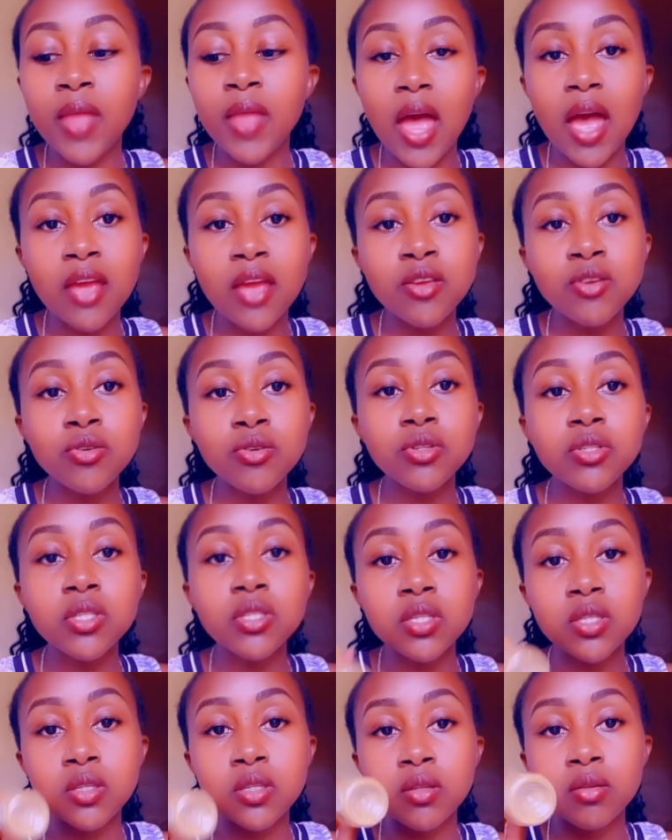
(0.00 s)
I
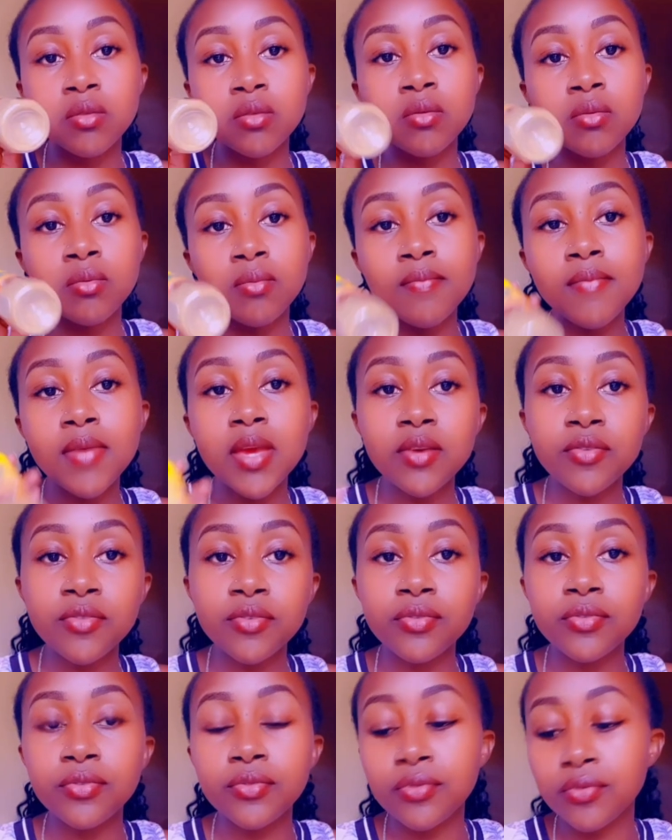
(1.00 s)
use beef
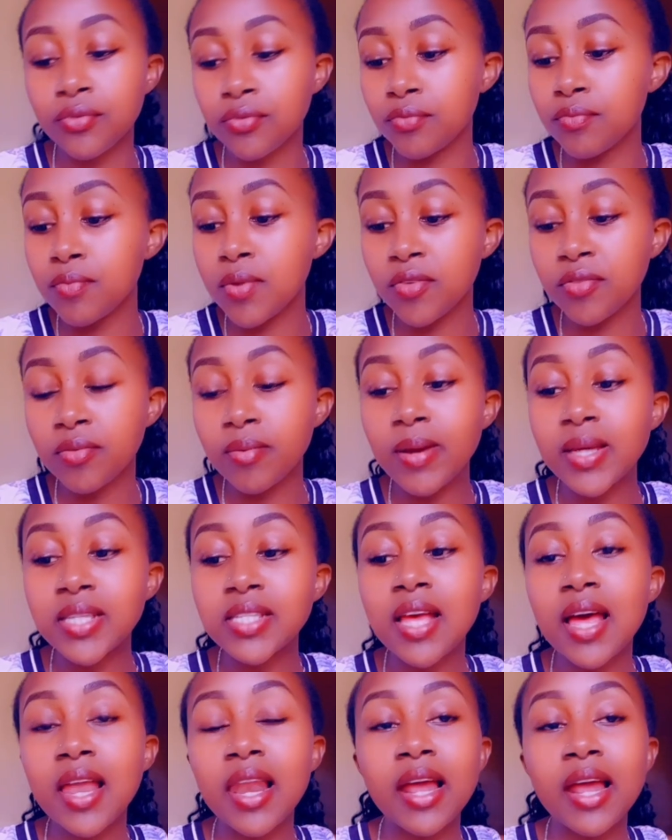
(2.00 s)

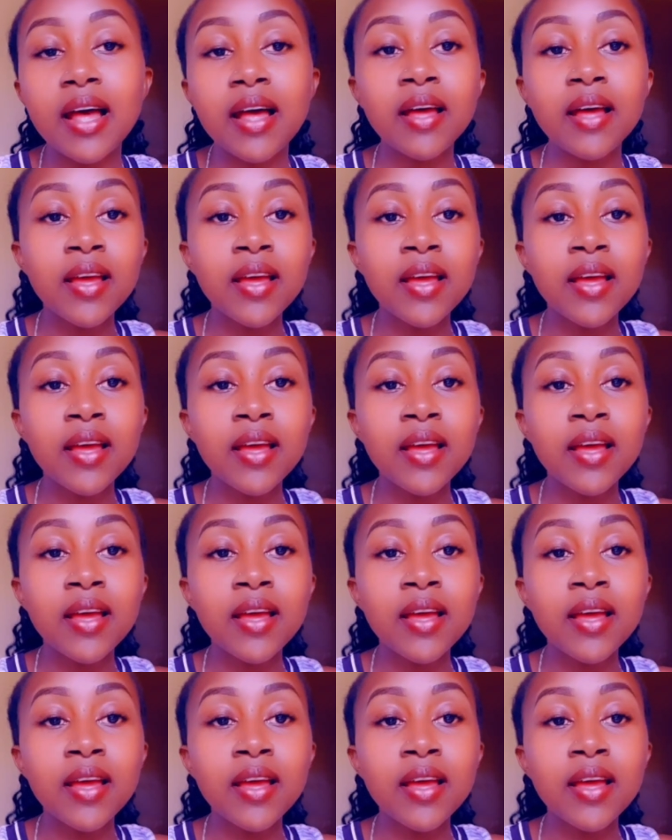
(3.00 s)
masala.